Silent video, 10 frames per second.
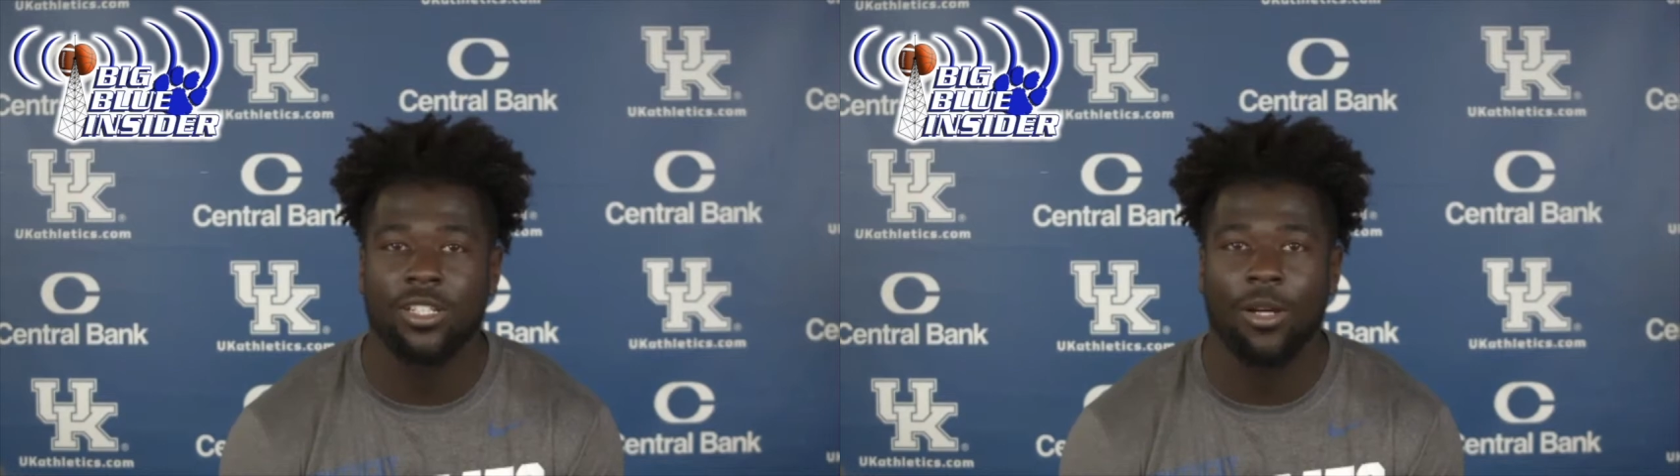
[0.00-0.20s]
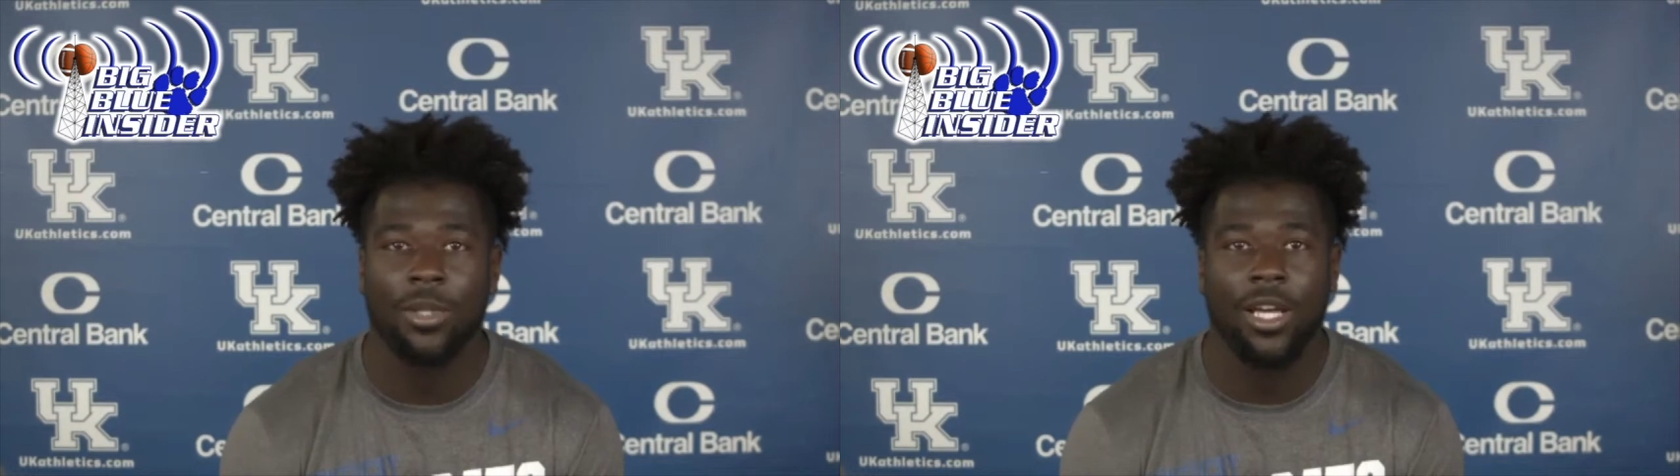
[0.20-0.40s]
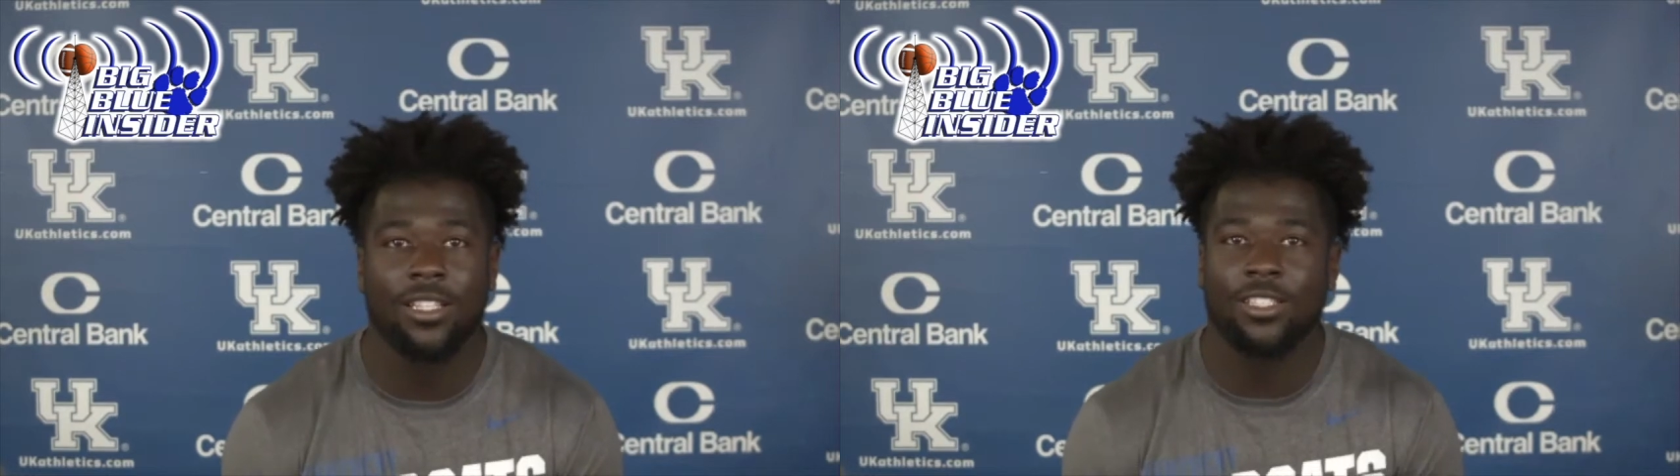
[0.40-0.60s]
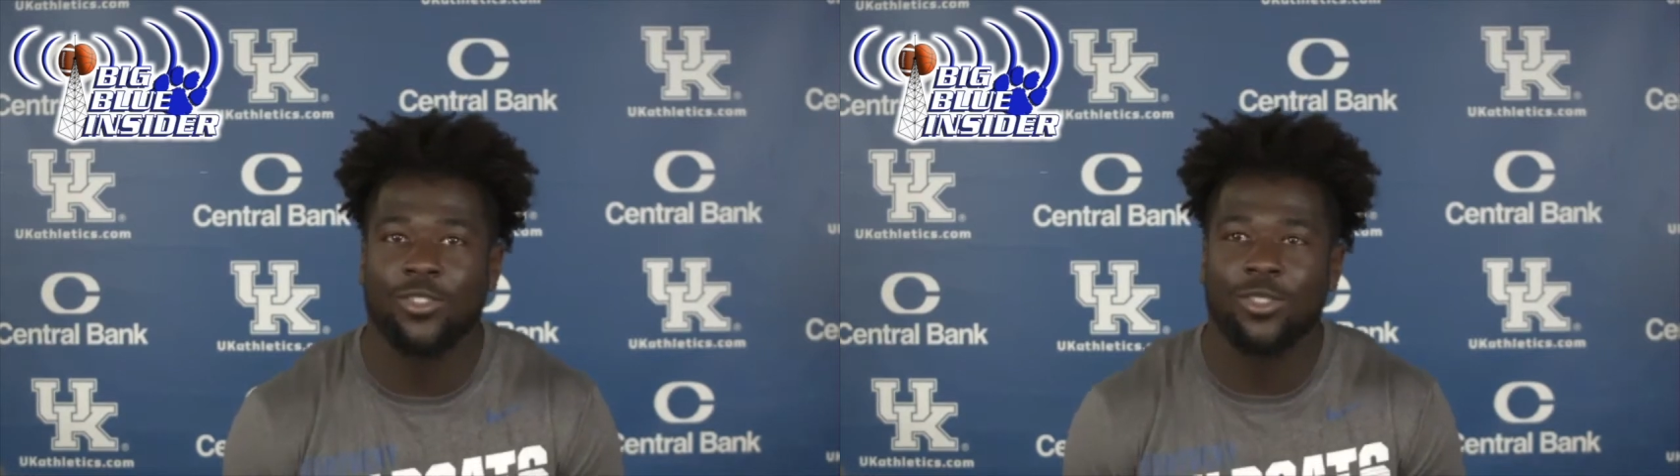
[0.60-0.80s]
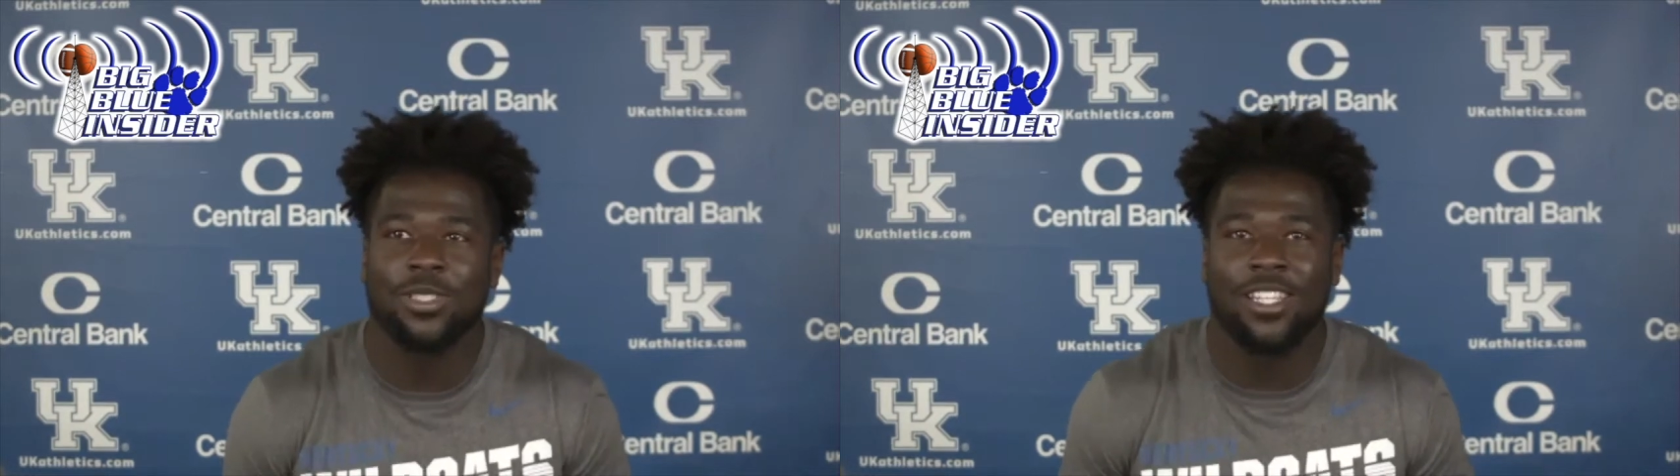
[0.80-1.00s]
mean, after the scrims
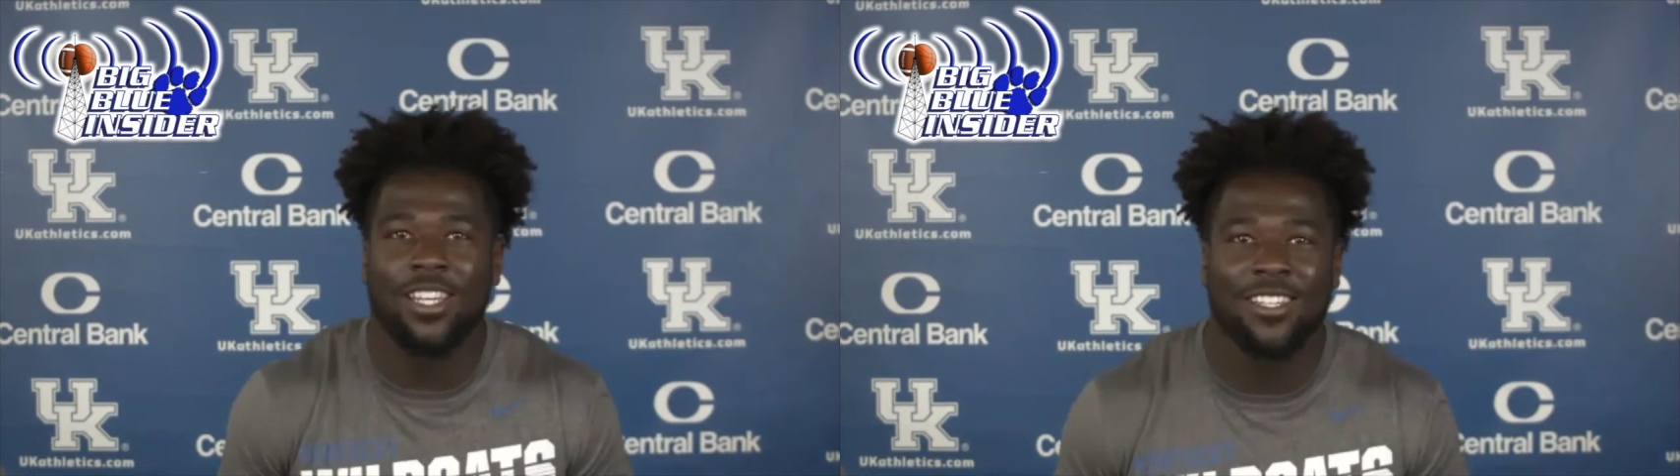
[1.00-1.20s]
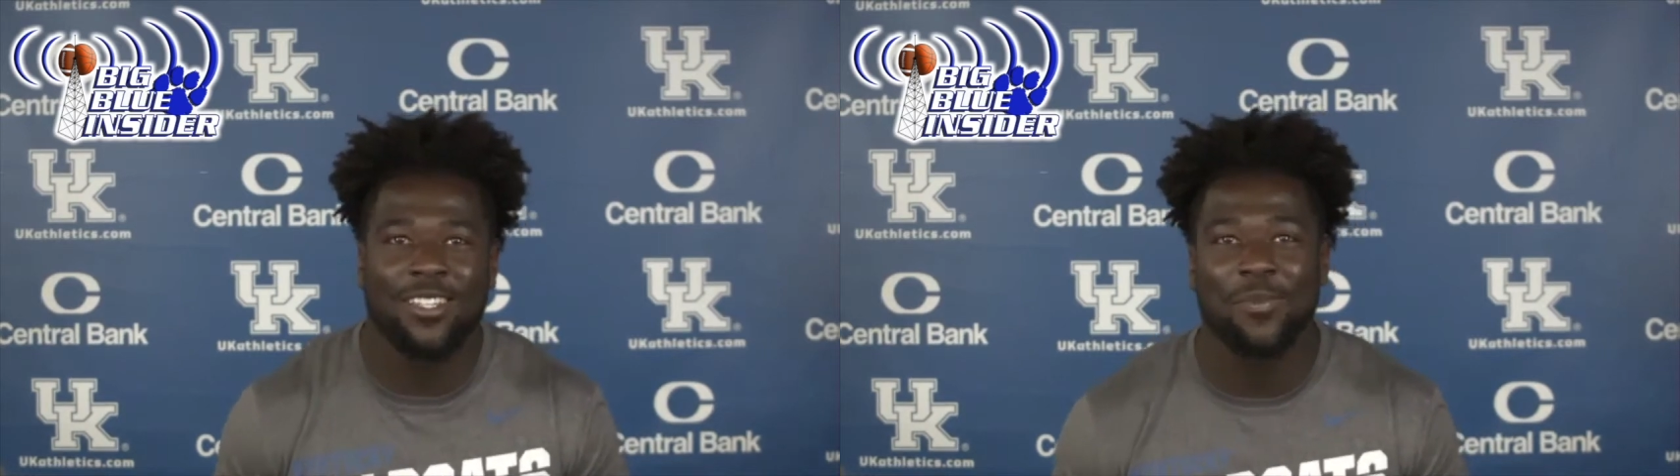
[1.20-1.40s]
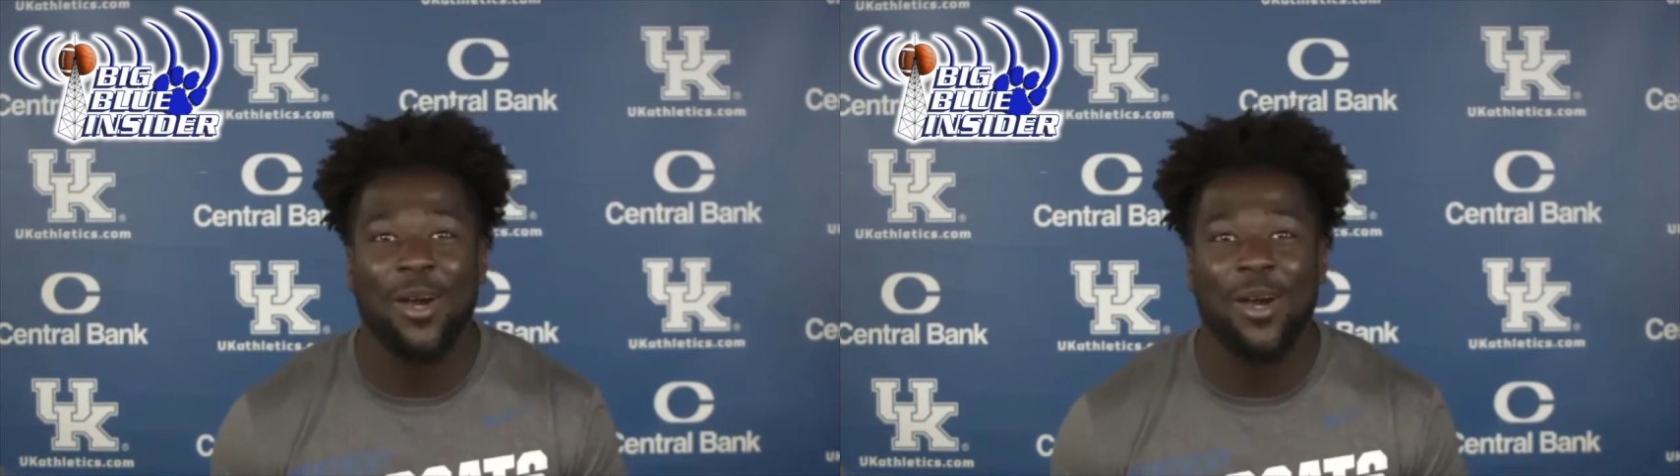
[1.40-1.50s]
today, in my